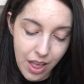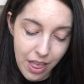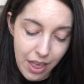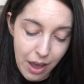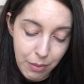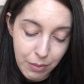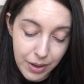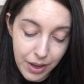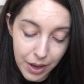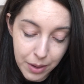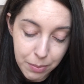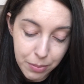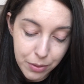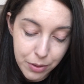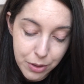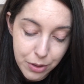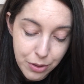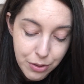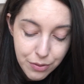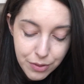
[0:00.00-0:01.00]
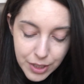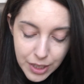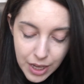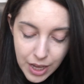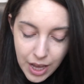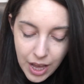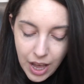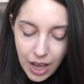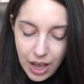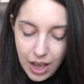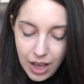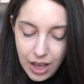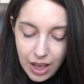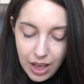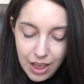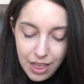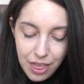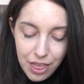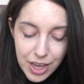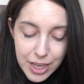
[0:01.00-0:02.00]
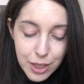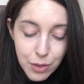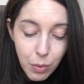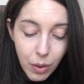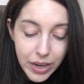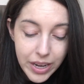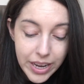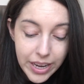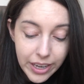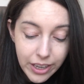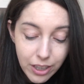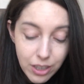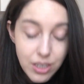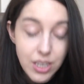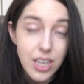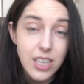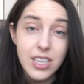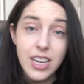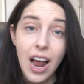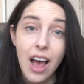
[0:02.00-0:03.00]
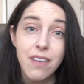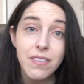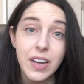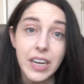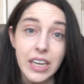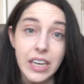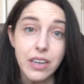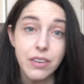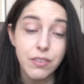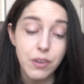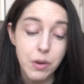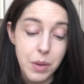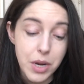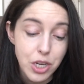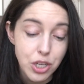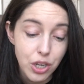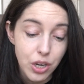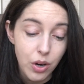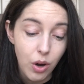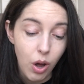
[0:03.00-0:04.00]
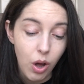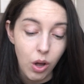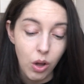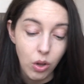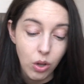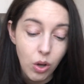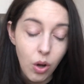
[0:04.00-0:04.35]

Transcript: That one got approved. Uh, this one here doesn't have any information at all.